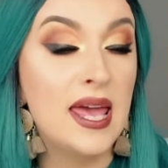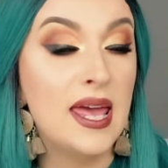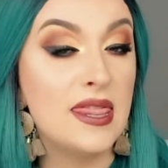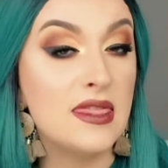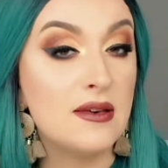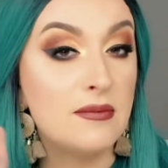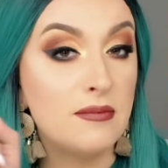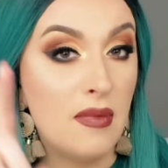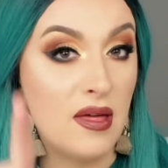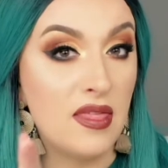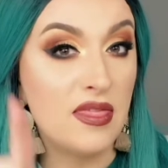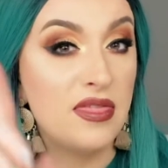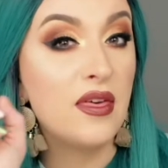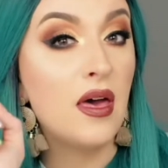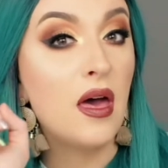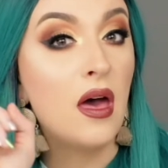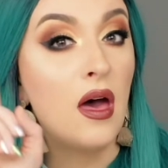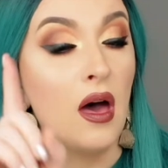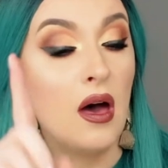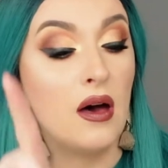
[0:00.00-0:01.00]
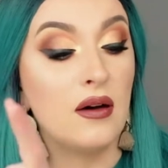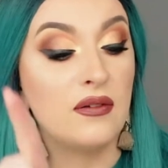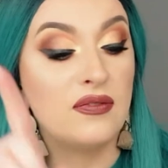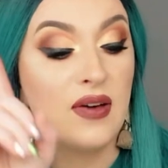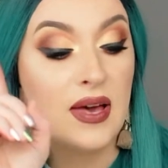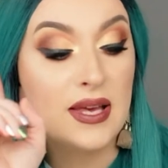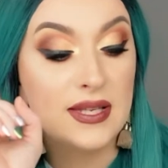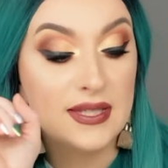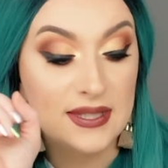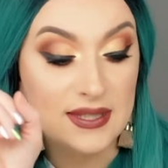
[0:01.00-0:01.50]
in the month of
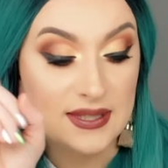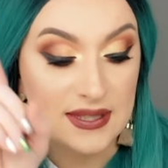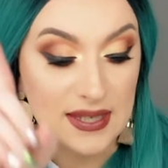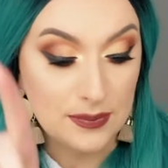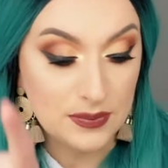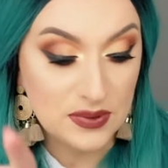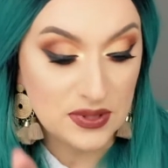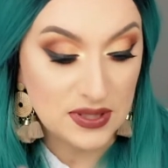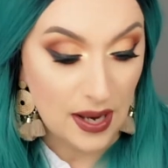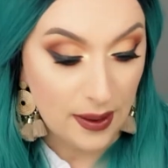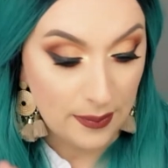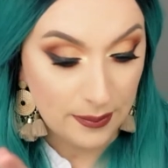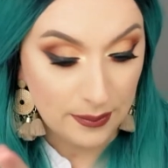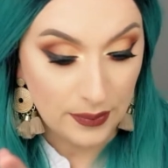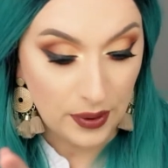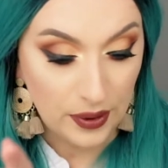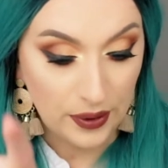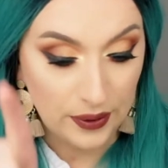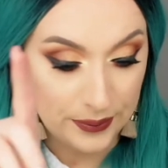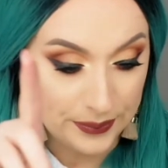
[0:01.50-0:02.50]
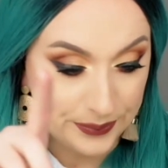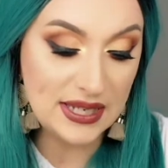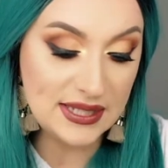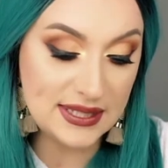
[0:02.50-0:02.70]
September.